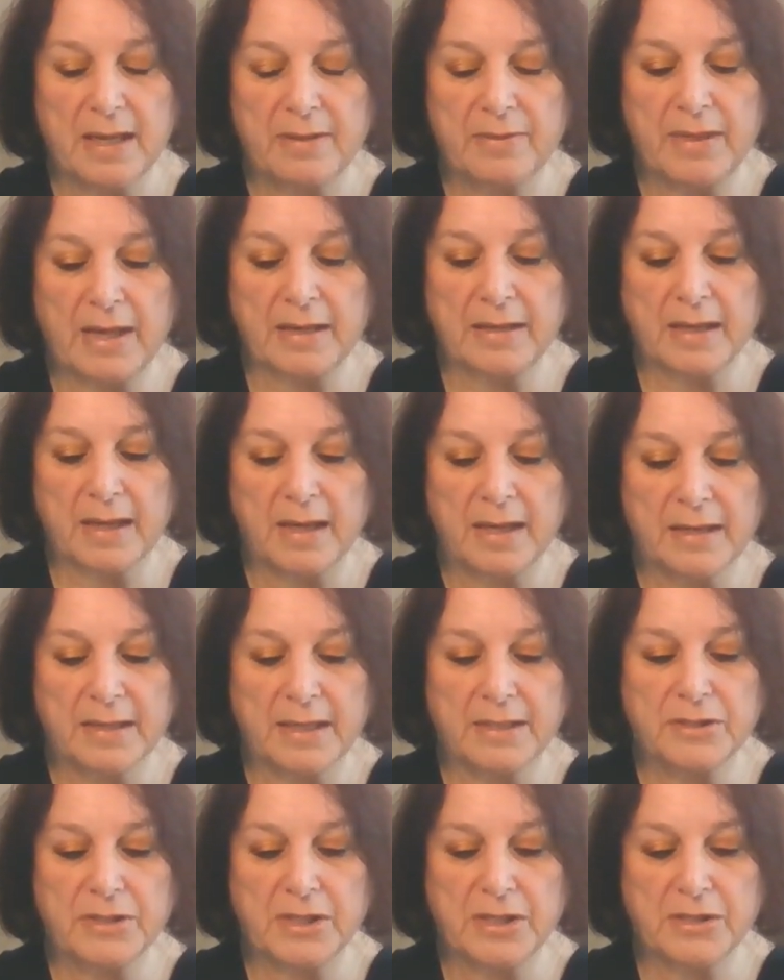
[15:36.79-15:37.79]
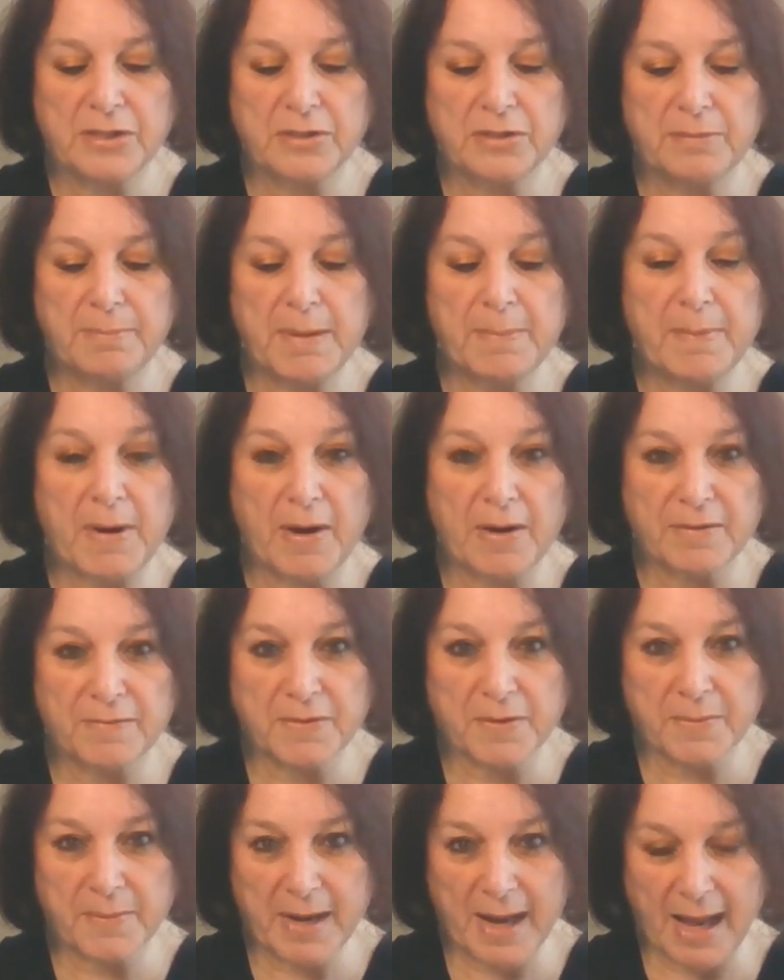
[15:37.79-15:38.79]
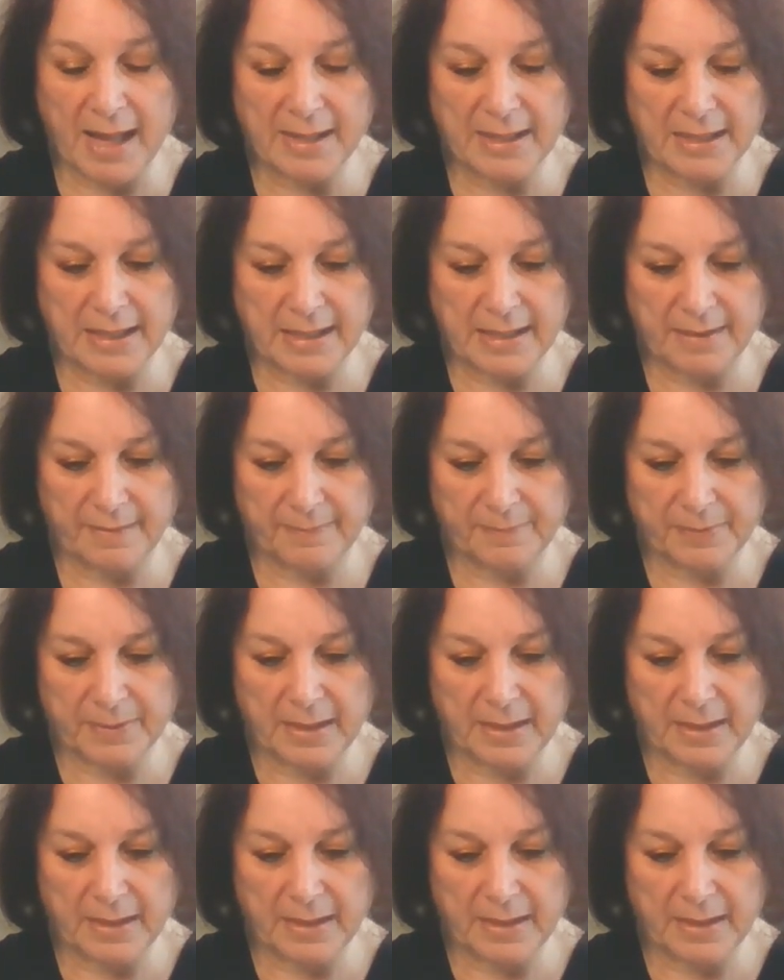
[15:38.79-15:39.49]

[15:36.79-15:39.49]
that continue to be part of your reality.